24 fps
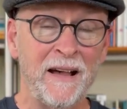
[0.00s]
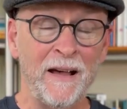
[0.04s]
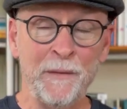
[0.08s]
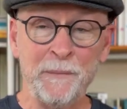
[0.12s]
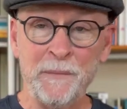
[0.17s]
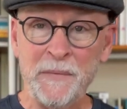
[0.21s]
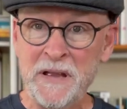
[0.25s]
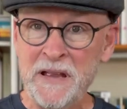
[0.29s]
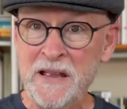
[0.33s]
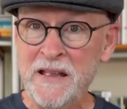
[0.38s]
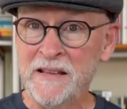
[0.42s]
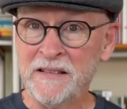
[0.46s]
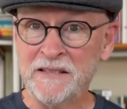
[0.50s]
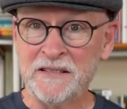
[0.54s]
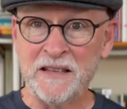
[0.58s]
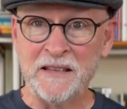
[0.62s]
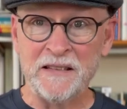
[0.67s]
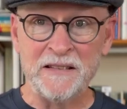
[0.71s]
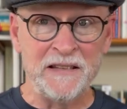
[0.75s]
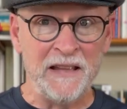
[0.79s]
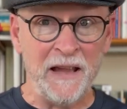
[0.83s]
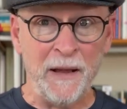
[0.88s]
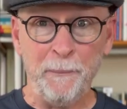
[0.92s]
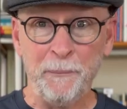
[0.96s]
he has a
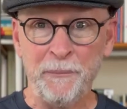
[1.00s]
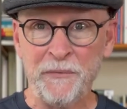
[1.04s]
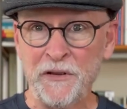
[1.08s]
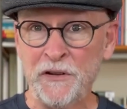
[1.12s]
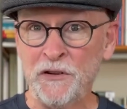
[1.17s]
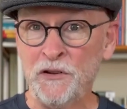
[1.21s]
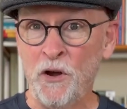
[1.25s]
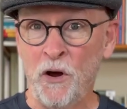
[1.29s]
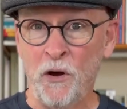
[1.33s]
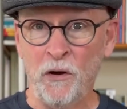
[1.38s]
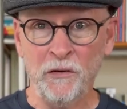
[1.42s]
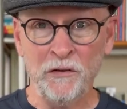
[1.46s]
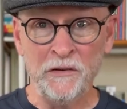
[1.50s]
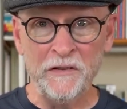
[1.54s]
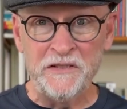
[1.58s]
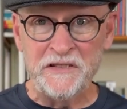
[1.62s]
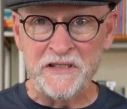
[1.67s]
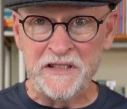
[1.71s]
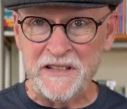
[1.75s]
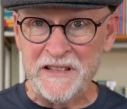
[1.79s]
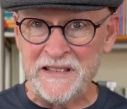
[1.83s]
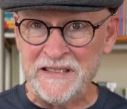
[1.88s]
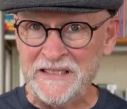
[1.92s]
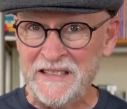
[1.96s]
depth of knowledge
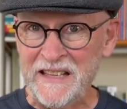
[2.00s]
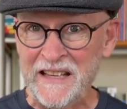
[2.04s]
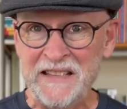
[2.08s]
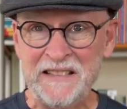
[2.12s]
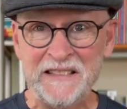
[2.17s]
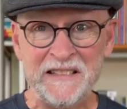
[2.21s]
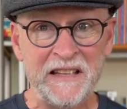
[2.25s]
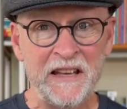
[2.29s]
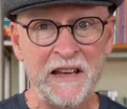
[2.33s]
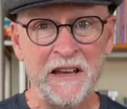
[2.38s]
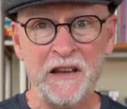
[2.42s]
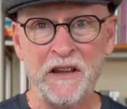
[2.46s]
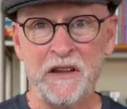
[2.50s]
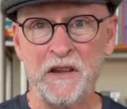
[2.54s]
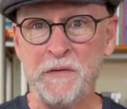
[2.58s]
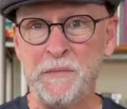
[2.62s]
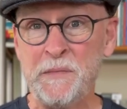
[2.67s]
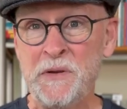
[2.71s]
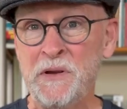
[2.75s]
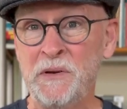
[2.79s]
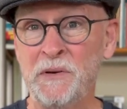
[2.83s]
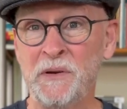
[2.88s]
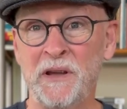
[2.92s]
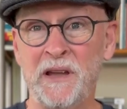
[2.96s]
and he's easy to
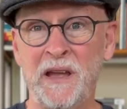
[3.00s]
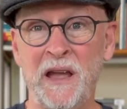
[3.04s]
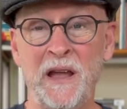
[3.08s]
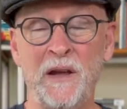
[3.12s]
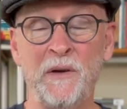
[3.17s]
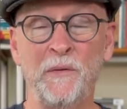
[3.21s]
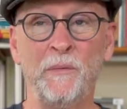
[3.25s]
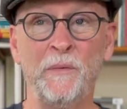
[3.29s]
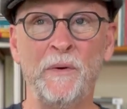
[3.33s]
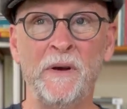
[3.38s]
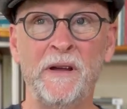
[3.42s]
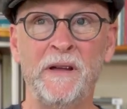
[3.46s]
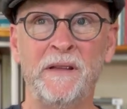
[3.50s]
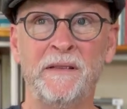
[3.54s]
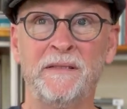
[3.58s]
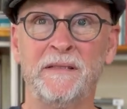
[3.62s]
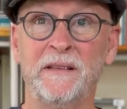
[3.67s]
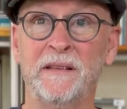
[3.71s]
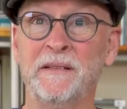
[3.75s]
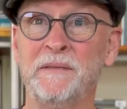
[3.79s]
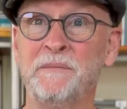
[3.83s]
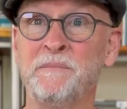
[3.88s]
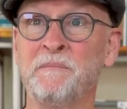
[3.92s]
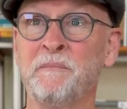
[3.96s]
communicate with,
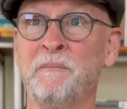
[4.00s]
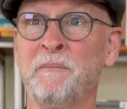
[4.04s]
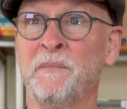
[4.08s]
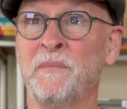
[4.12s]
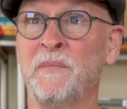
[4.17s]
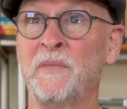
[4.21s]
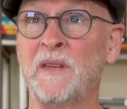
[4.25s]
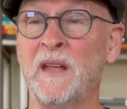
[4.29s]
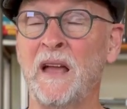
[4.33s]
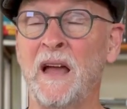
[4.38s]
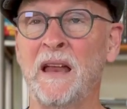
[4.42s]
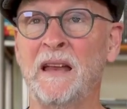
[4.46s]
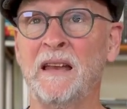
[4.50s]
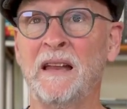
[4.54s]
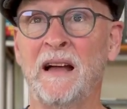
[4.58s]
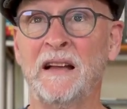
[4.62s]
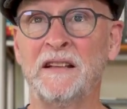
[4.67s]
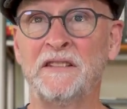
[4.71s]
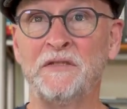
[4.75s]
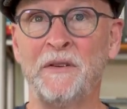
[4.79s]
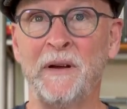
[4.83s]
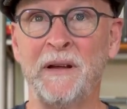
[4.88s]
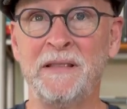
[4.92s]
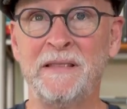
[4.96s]
and
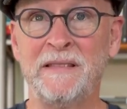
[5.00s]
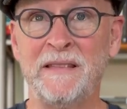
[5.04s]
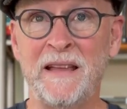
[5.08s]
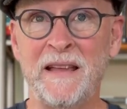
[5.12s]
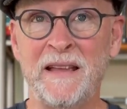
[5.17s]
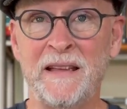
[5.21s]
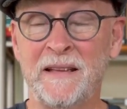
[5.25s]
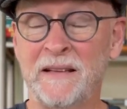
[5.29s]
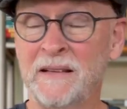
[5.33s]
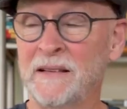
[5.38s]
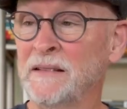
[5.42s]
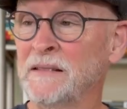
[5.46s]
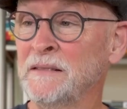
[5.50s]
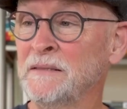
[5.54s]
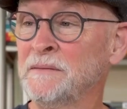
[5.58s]
so I think